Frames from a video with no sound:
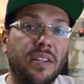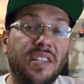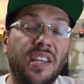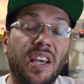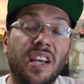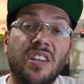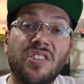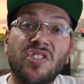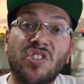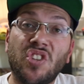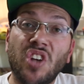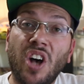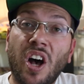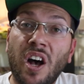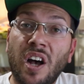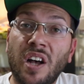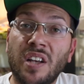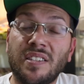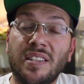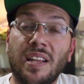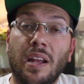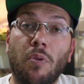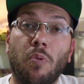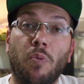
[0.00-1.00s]

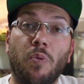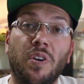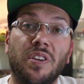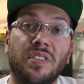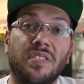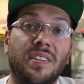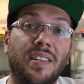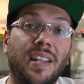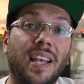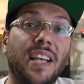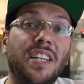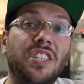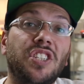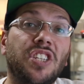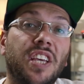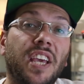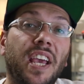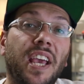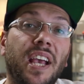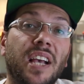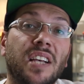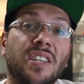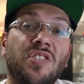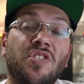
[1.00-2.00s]
exhaust that was an
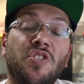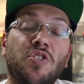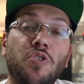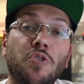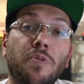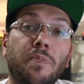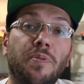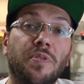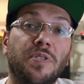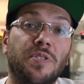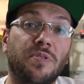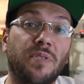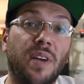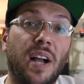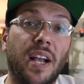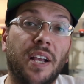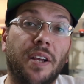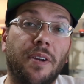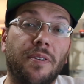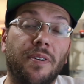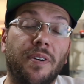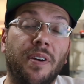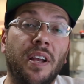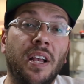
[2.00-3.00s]
HKS Super
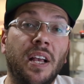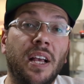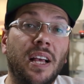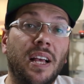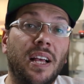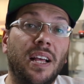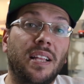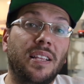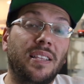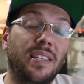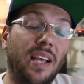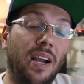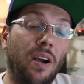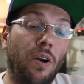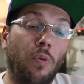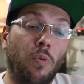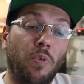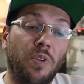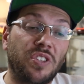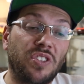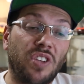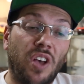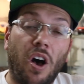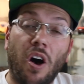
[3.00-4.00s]
Dragger. There
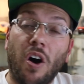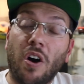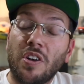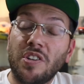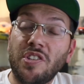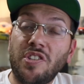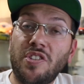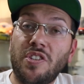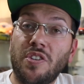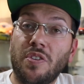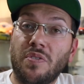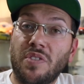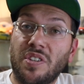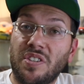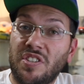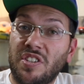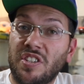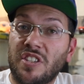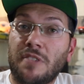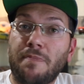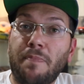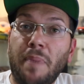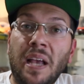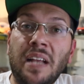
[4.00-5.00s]
was also the
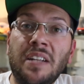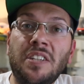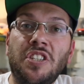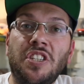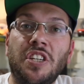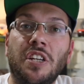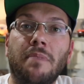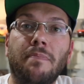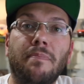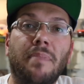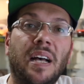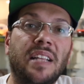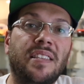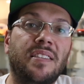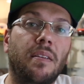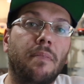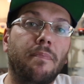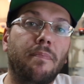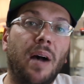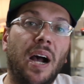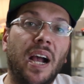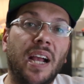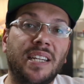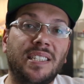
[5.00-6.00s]
suspension
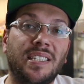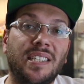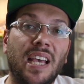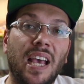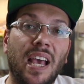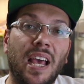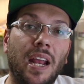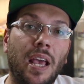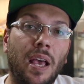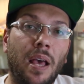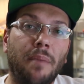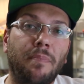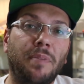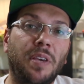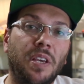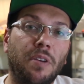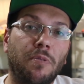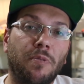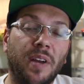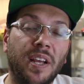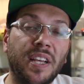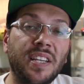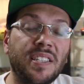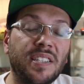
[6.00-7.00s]
by
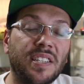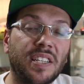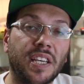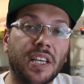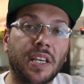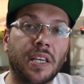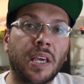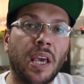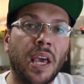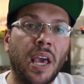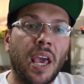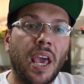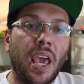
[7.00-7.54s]
Tanabe Racing.